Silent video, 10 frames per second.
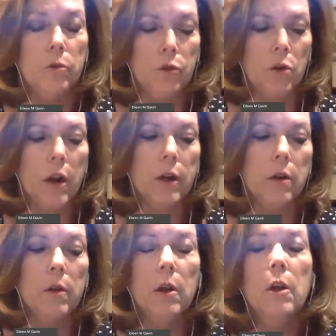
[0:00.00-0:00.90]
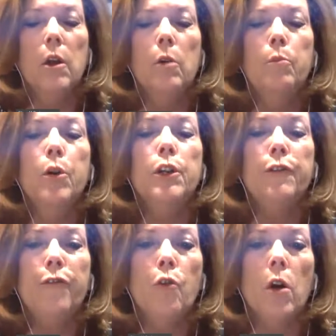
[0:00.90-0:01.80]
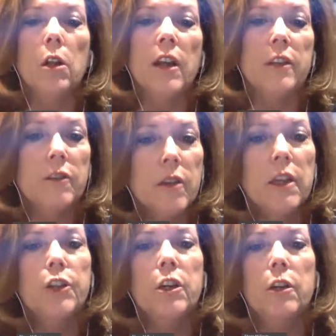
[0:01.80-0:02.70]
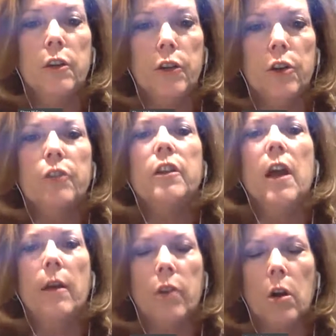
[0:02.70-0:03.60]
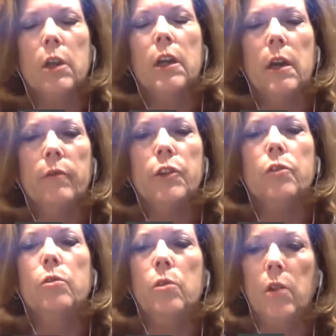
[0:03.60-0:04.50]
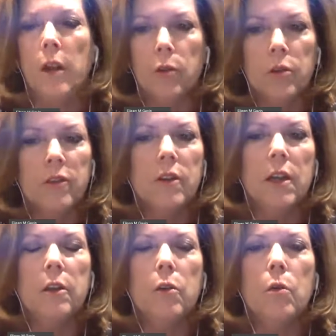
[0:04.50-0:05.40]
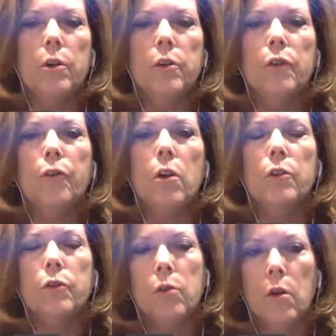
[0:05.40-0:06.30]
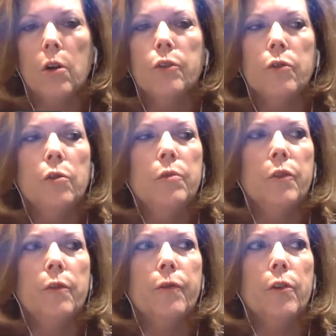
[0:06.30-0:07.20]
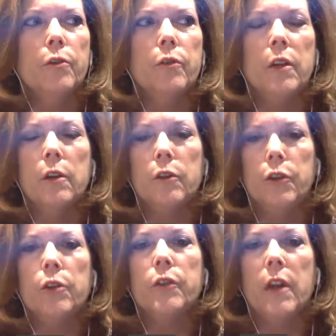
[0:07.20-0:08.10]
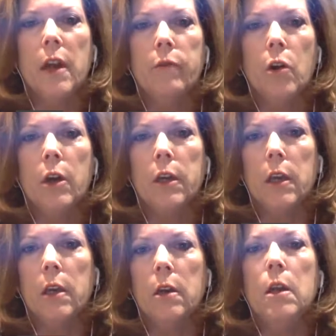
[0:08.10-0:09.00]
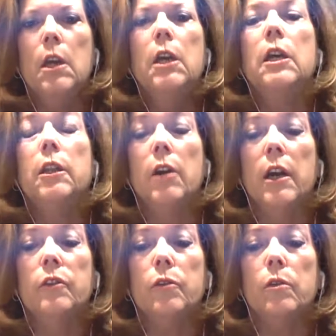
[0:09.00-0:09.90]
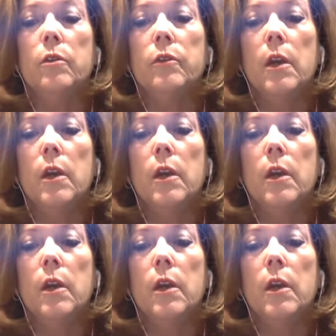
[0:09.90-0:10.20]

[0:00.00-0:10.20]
try to push for legislation in New Jersey to have Narcan in every school. I wrote the standing orders for our school. Our school was the first in New Jersey to have Narcan in their high schools.